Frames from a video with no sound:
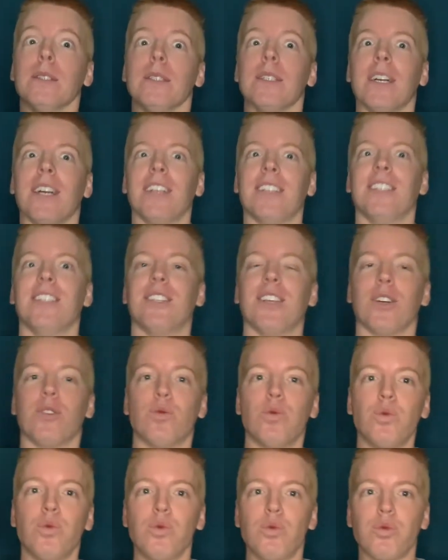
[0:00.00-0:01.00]
as it's like,
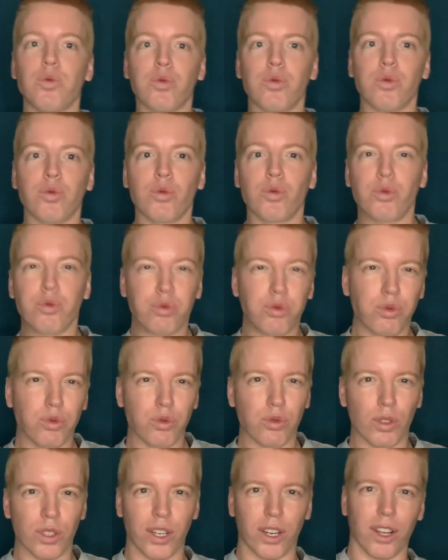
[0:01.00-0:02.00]

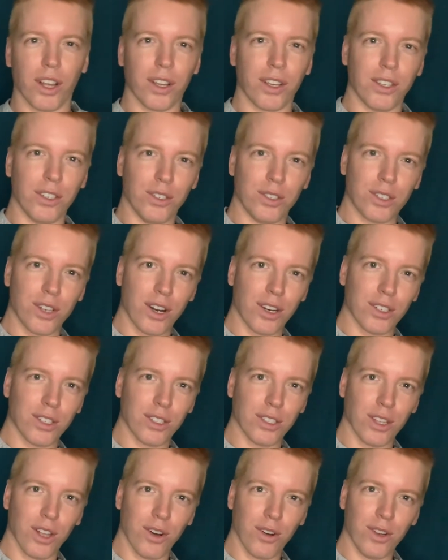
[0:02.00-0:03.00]
you're like, you start
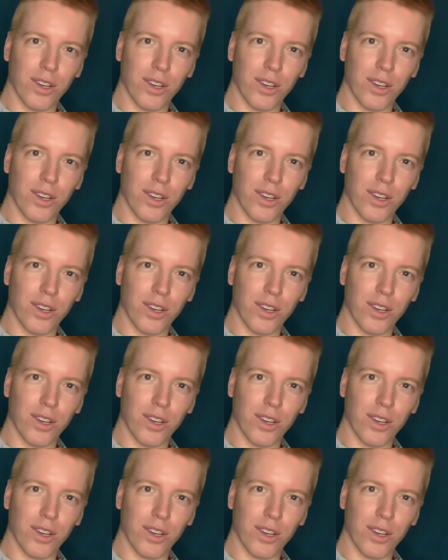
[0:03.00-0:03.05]
slow, you